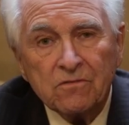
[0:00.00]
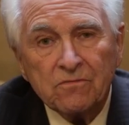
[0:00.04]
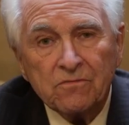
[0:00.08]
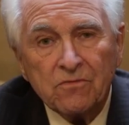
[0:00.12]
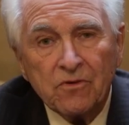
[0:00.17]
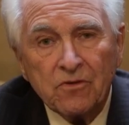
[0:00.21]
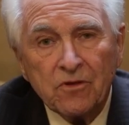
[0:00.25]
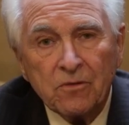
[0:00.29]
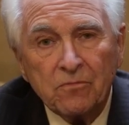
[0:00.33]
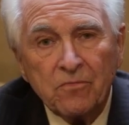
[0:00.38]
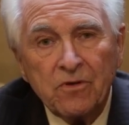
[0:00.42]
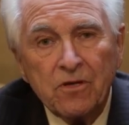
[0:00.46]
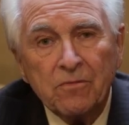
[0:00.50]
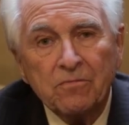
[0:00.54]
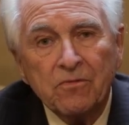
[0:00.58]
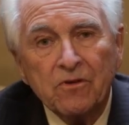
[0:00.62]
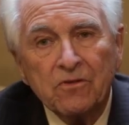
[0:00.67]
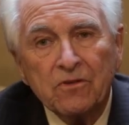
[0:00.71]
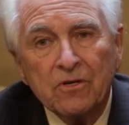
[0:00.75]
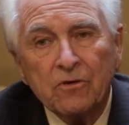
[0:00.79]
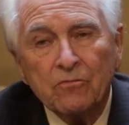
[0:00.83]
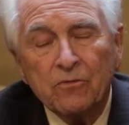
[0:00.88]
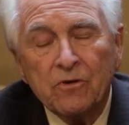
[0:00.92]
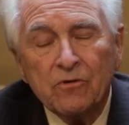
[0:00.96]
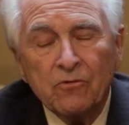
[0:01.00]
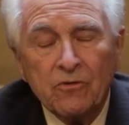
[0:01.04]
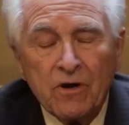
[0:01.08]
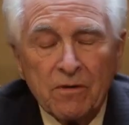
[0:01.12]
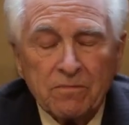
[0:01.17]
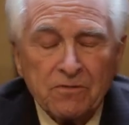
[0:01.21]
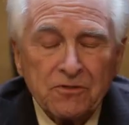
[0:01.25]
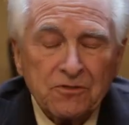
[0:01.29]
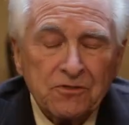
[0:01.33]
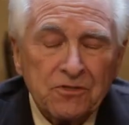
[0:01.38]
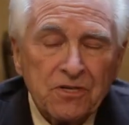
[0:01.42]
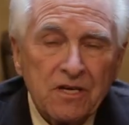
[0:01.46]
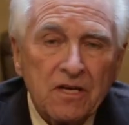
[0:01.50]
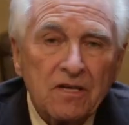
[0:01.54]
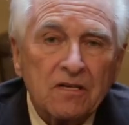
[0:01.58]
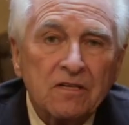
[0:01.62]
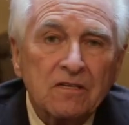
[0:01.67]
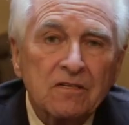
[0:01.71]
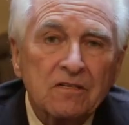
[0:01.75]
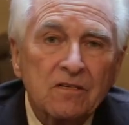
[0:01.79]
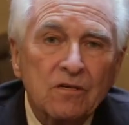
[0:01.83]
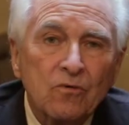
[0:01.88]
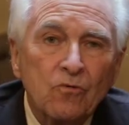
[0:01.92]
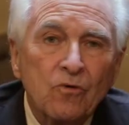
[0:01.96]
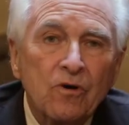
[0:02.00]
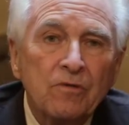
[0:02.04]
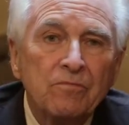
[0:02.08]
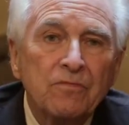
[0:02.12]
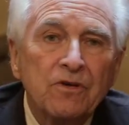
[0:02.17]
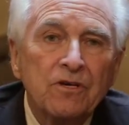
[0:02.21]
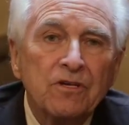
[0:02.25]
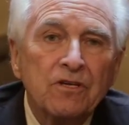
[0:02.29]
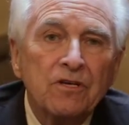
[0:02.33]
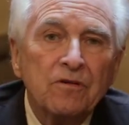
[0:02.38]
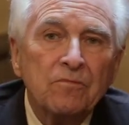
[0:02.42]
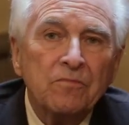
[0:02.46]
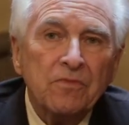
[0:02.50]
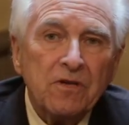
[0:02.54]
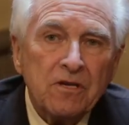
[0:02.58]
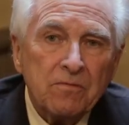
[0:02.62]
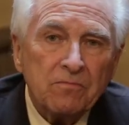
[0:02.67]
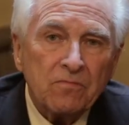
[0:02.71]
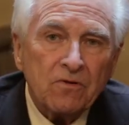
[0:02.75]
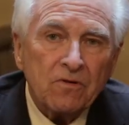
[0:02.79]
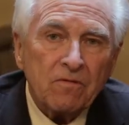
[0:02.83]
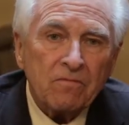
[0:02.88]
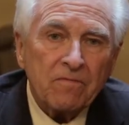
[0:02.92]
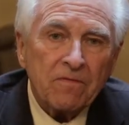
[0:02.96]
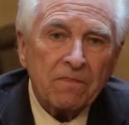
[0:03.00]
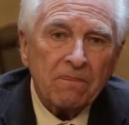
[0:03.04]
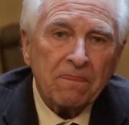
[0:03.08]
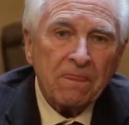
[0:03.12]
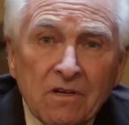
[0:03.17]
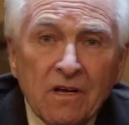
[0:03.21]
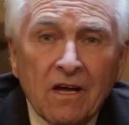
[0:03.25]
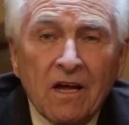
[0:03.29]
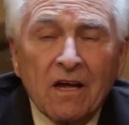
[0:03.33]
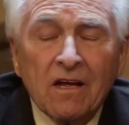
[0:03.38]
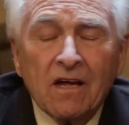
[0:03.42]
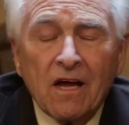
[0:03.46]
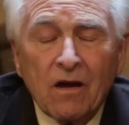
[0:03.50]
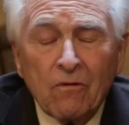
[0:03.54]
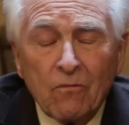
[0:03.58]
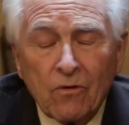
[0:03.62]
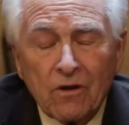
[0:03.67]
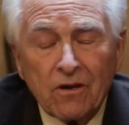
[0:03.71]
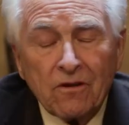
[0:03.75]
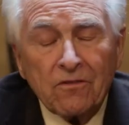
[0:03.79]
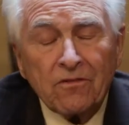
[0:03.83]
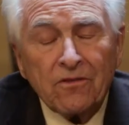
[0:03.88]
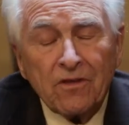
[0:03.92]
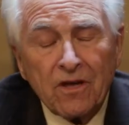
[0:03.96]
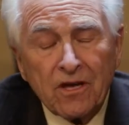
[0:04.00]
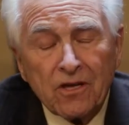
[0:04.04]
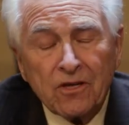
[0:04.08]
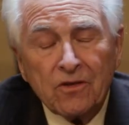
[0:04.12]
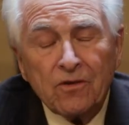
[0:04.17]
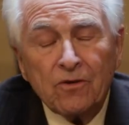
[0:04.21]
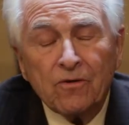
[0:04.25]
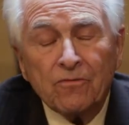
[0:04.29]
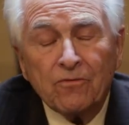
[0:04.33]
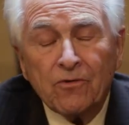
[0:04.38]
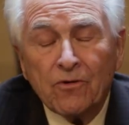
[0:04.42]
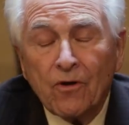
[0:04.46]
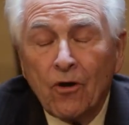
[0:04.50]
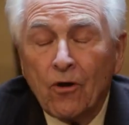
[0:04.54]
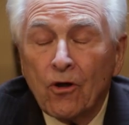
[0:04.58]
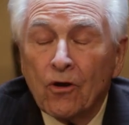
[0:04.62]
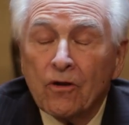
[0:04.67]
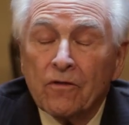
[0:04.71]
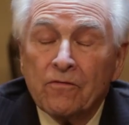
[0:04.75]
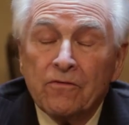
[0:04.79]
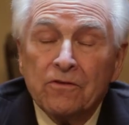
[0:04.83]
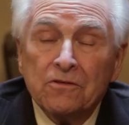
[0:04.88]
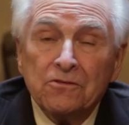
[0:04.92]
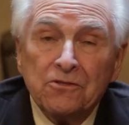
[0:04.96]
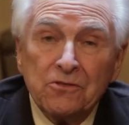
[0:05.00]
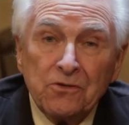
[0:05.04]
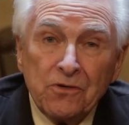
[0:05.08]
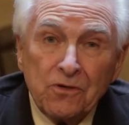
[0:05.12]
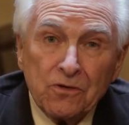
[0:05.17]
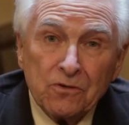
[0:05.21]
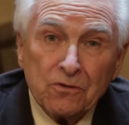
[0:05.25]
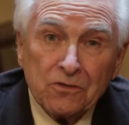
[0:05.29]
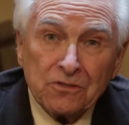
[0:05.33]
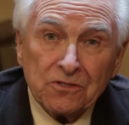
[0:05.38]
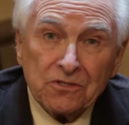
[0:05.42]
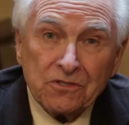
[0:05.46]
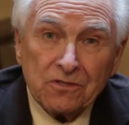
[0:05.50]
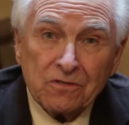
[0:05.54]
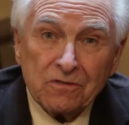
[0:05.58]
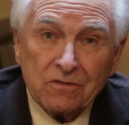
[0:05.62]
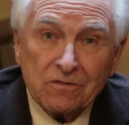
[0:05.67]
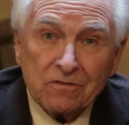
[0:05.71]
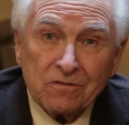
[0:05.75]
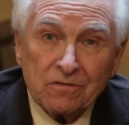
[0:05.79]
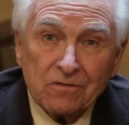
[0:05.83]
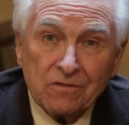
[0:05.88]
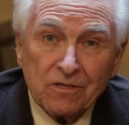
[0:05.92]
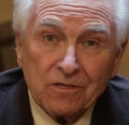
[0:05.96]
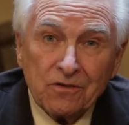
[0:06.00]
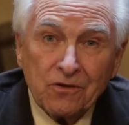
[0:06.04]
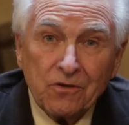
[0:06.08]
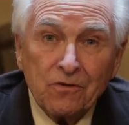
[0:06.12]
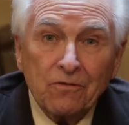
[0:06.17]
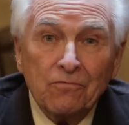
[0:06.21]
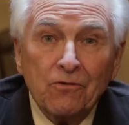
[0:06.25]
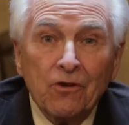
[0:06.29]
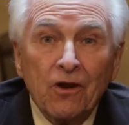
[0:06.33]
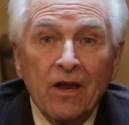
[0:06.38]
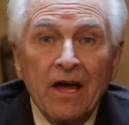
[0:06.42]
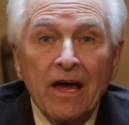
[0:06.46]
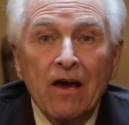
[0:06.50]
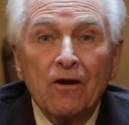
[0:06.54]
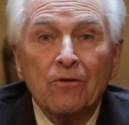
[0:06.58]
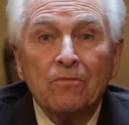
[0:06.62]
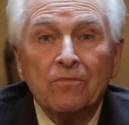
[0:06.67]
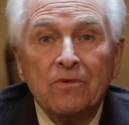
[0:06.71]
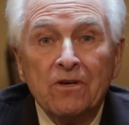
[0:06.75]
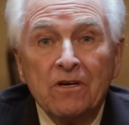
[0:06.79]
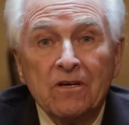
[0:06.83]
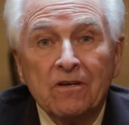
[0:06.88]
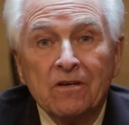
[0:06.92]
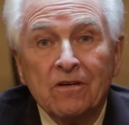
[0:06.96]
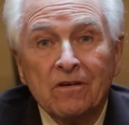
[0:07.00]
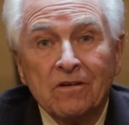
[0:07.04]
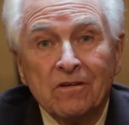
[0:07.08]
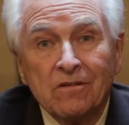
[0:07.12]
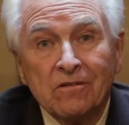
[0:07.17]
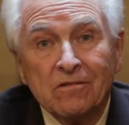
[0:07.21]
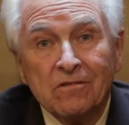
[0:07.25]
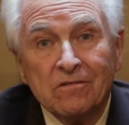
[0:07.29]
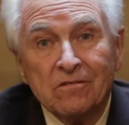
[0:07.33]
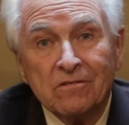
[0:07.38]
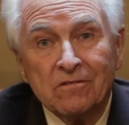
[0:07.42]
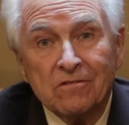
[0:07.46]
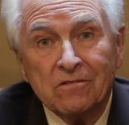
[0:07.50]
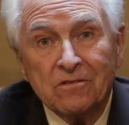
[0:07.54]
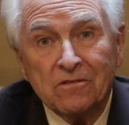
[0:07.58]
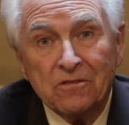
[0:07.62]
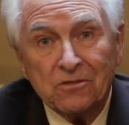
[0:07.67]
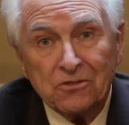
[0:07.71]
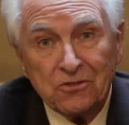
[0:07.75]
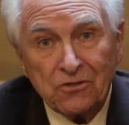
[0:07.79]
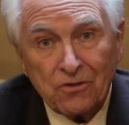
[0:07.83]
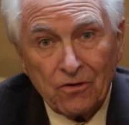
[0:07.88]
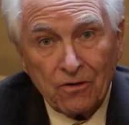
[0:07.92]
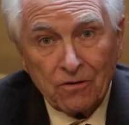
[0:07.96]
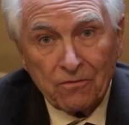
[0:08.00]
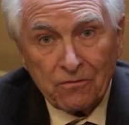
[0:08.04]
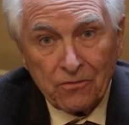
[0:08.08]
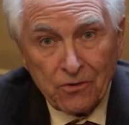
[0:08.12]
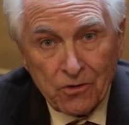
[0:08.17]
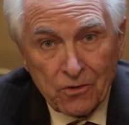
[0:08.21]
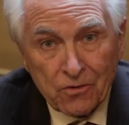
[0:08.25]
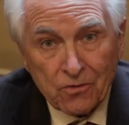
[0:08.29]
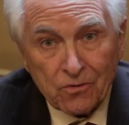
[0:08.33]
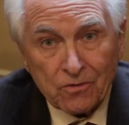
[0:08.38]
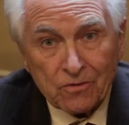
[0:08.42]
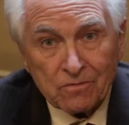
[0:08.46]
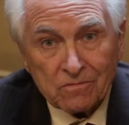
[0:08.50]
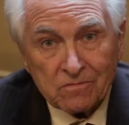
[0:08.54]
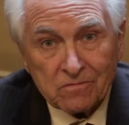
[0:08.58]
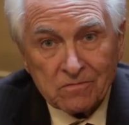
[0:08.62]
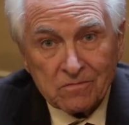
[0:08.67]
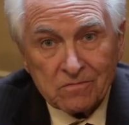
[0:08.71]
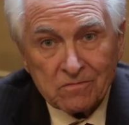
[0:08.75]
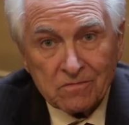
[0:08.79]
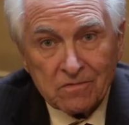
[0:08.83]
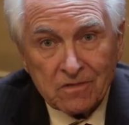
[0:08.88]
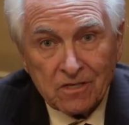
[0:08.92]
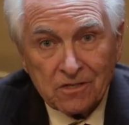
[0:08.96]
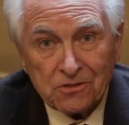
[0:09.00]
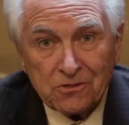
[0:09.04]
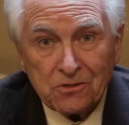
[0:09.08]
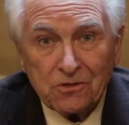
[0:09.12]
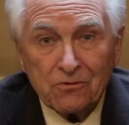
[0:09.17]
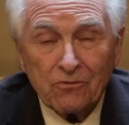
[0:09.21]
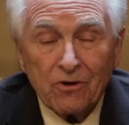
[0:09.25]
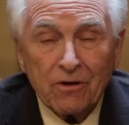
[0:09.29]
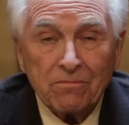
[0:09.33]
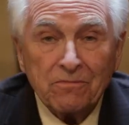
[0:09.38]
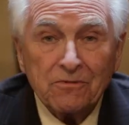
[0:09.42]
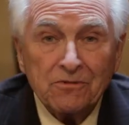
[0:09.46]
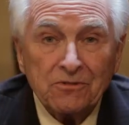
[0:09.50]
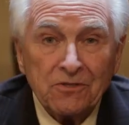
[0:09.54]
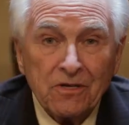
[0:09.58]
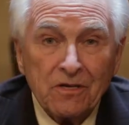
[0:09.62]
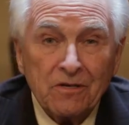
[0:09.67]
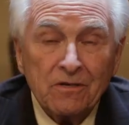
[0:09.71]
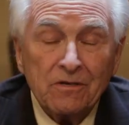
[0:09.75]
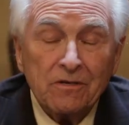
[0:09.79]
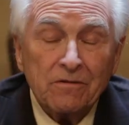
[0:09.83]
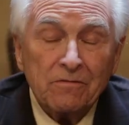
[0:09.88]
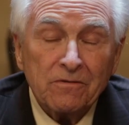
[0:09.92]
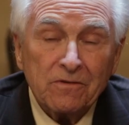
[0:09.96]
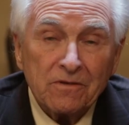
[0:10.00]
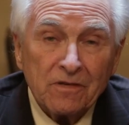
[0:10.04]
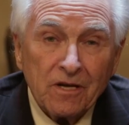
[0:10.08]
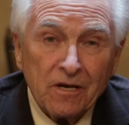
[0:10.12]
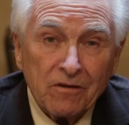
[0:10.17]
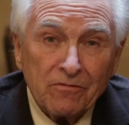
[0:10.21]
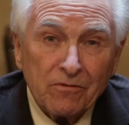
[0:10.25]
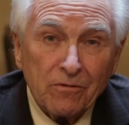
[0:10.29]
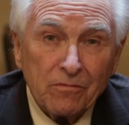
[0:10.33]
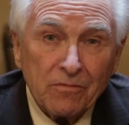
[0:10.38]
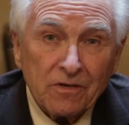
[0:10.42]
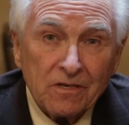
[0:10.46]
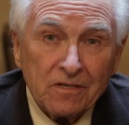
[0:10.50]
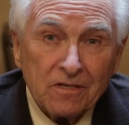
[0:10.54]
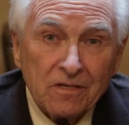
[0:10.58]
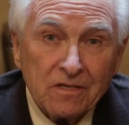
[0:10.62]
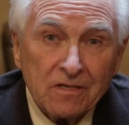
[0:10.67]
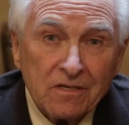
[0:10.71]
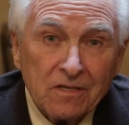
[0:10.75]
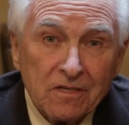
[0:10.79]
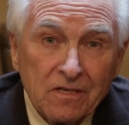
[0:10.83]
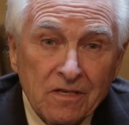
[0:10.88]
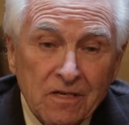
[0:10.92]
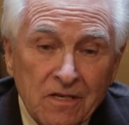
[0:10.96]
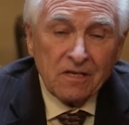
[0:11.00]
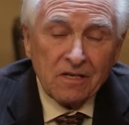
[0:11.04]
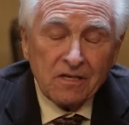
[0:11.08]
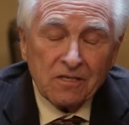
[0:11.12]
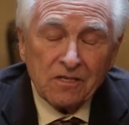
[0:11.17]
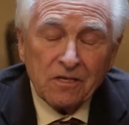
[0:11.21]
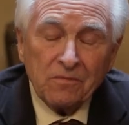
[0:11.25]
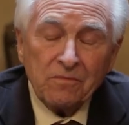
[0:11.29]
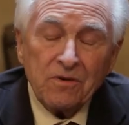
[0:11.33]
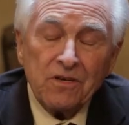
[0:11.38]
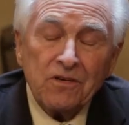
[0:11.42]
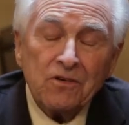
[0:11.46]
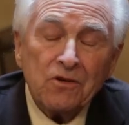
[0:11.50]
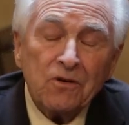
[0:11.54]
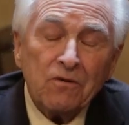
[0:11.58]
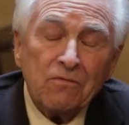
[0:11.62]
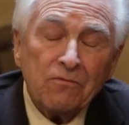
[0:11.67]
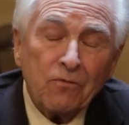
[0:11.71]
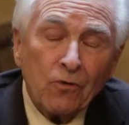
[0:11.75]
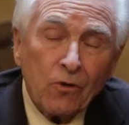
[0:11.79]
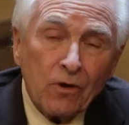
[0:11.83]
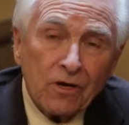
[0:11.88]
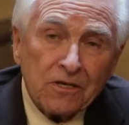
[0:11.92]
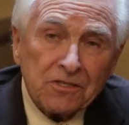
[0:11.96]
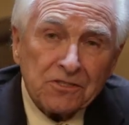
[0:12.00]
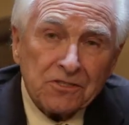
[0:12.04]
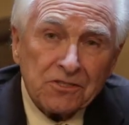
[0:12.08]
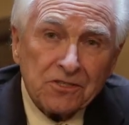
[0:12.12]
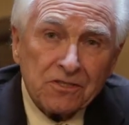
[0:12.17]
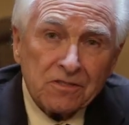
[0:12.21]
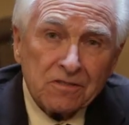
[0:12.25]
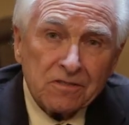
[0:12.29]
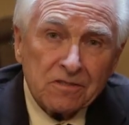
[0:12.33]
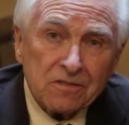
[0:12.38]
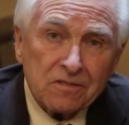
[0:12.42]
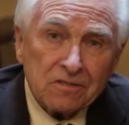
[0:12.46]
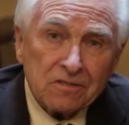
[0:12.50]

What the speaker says: for the people that we represent, the 1 million people. I want to thank you for all of these years that you've allowed me to serve you as your representative in government, to be your voice,